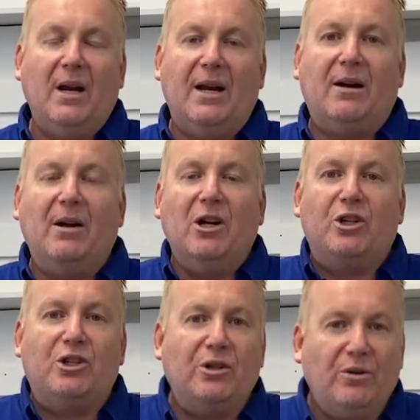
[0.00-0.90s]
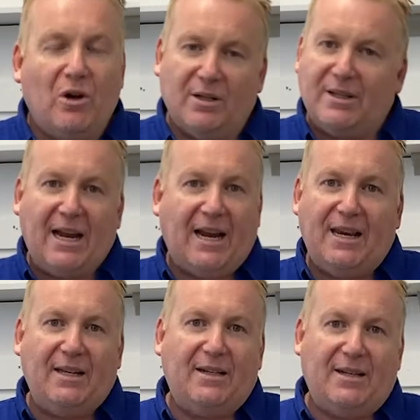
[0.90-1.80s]
Now, do not take
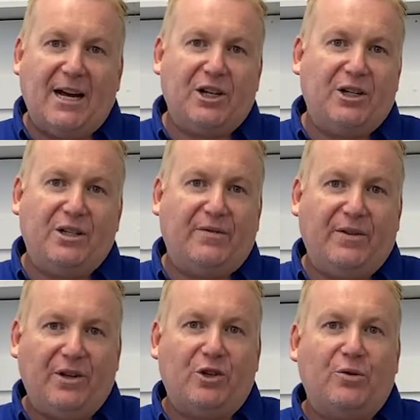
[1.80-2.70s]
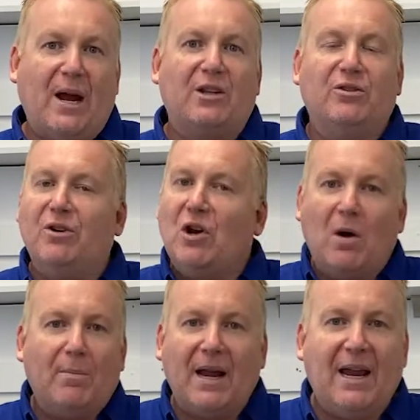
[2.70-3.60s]
any deductions for the track. Do
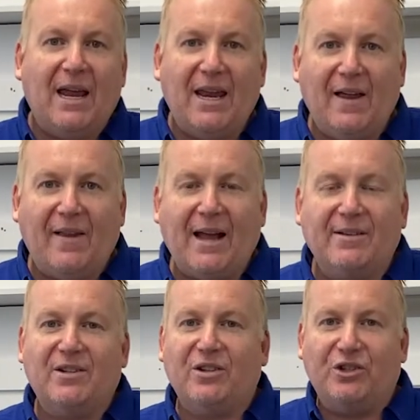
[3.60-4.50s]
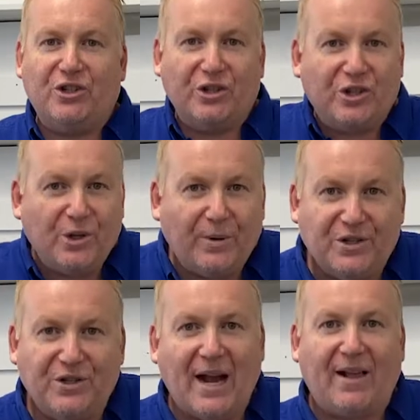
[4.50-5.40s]
not make any allowances. Just do
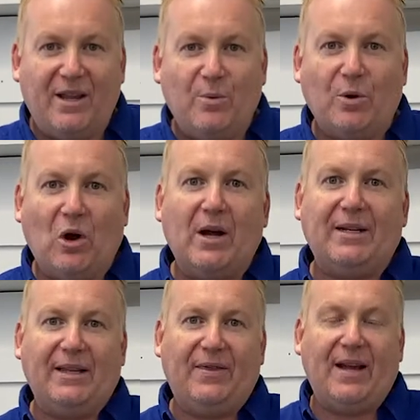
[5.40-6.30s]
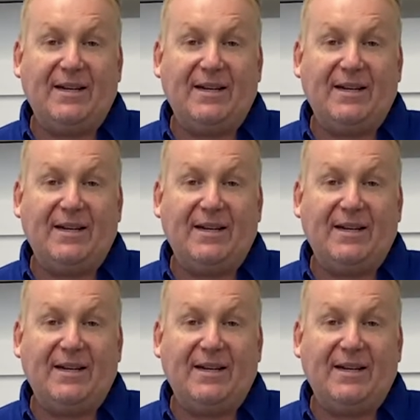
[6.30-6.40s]
exactly what I did then.